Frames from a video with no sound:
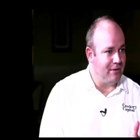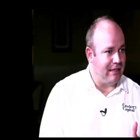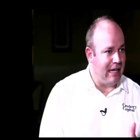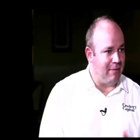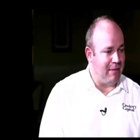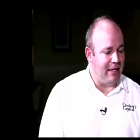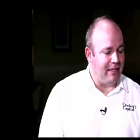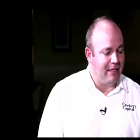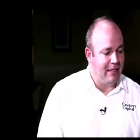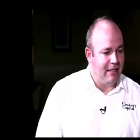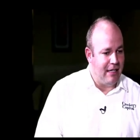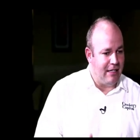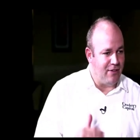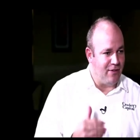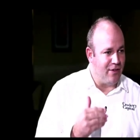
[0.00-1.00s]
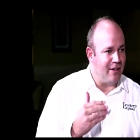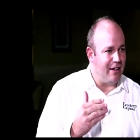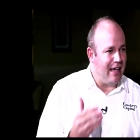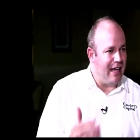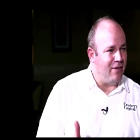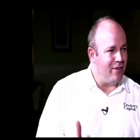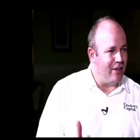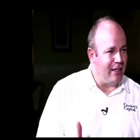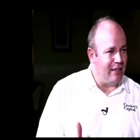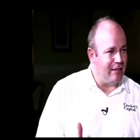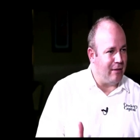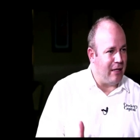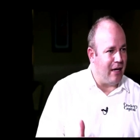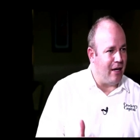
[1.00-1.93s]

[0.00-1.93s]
I mean, it's very evident.